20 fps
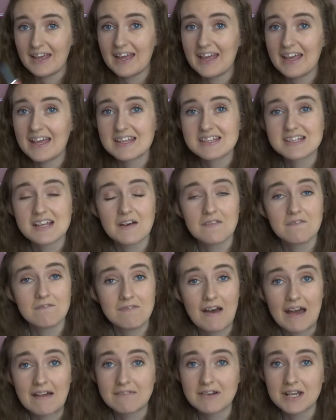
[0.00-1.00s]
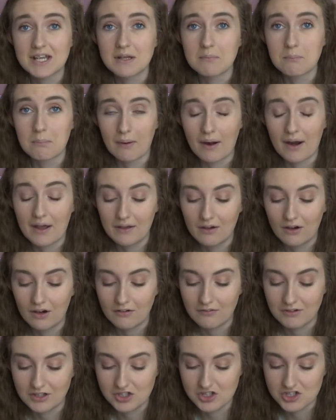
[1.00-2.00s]
it is very bright
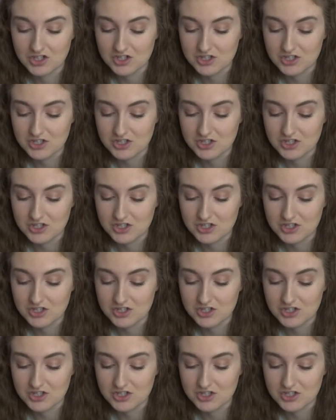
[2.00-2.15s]
orange.